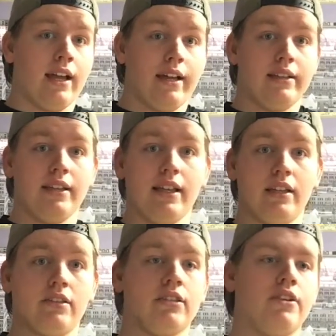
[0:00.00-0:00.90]
And
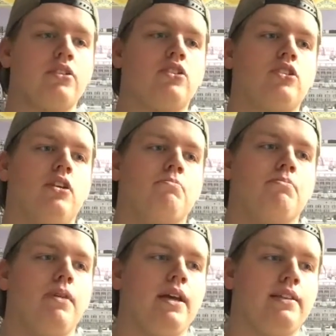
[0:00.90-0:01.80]
it looks
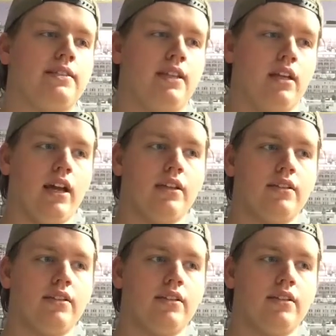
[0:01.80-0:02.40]
amazing.